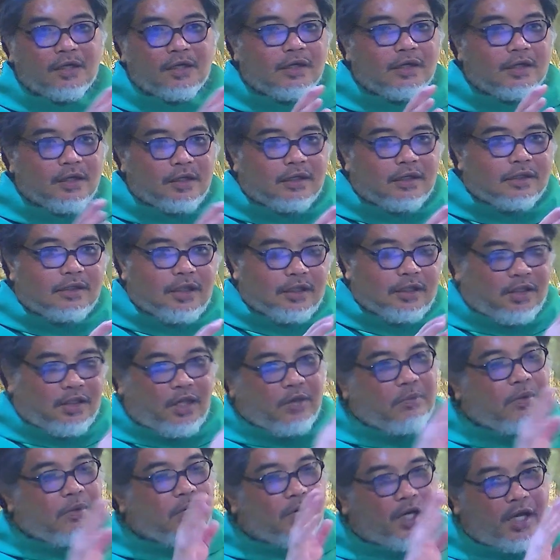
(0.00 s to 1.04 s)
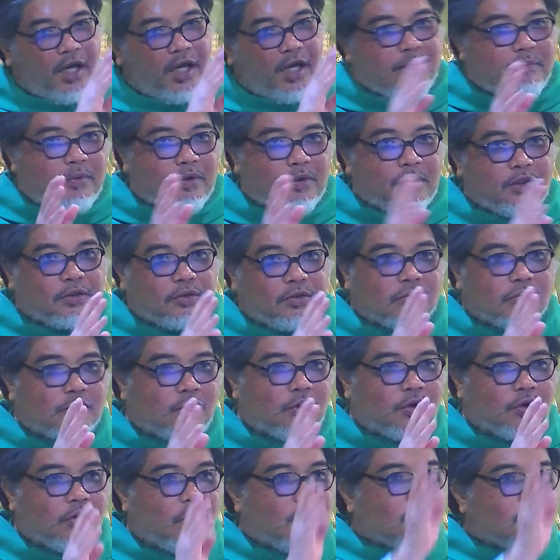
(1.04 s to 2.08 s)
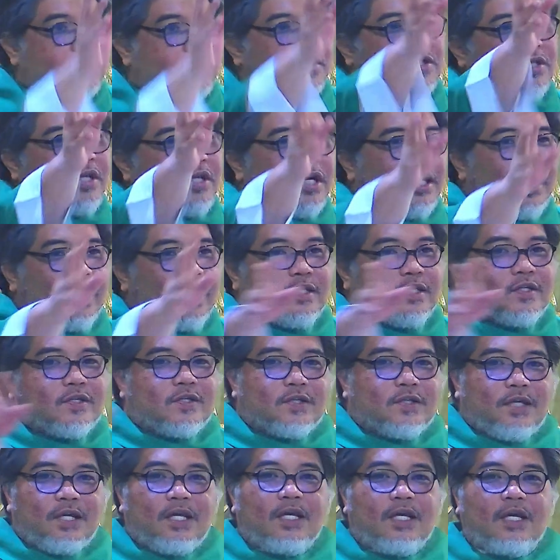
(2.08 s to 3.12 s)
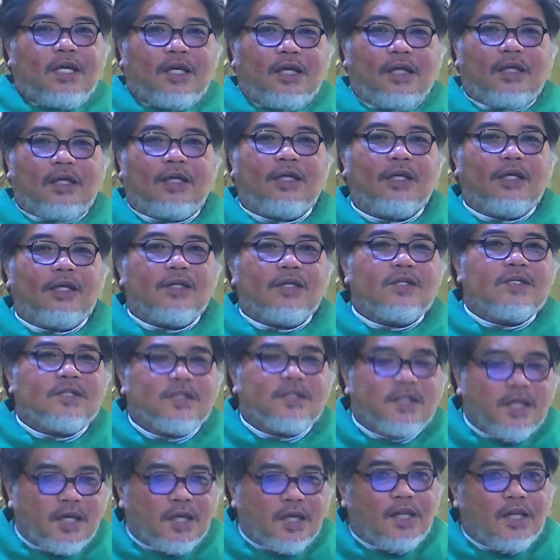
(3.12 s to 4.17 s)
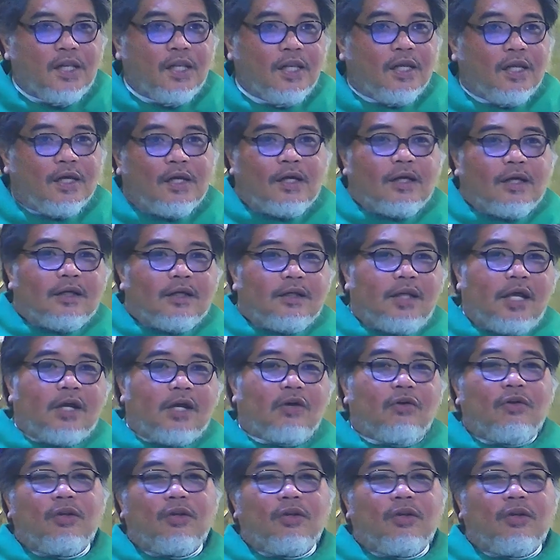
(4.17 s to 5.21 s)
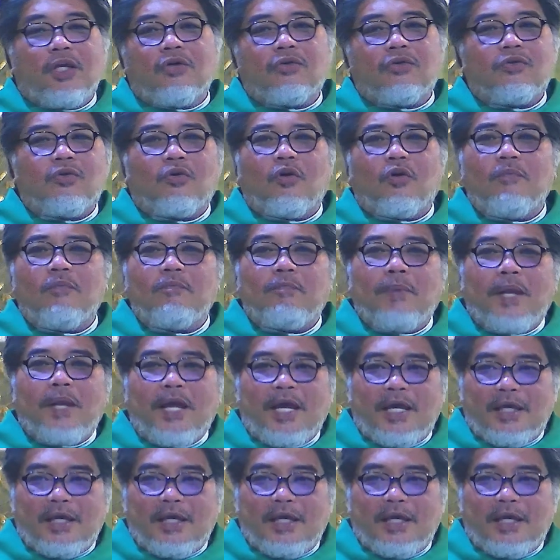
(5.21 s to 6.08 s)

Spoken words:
that they were able to cross the Red Sea, still they continue to complain.